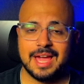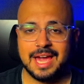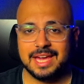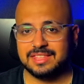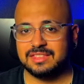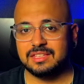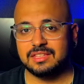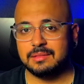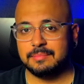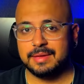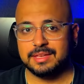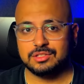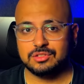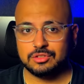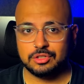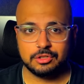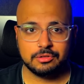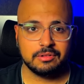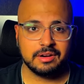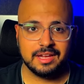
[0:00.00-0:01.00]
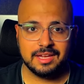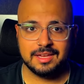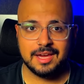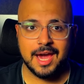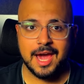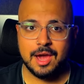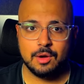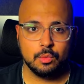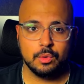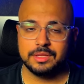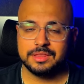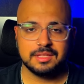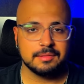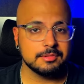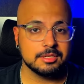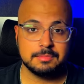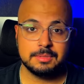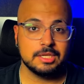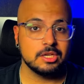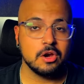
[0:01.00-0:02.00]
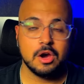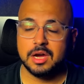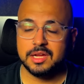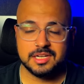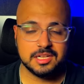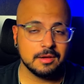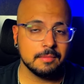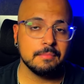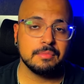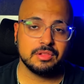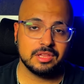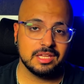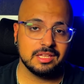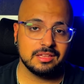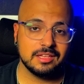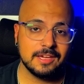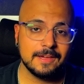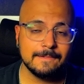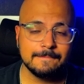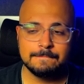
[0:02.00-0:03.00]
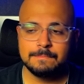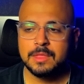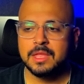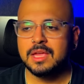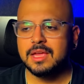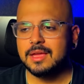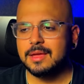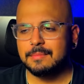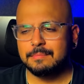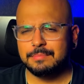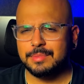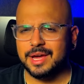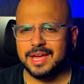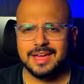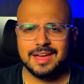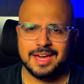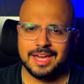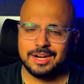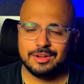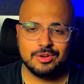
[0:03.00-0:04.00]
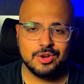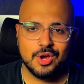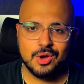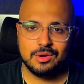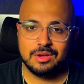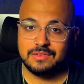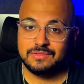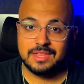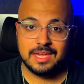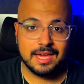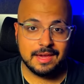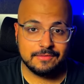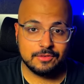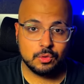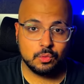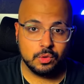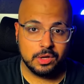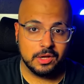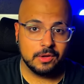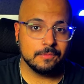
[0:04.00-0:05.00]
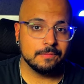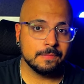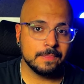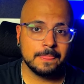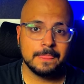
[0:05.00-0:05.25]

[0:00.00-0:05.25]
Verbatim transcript: I think the bezels are great. I want them to be gone completely, but I don't know if they ever will.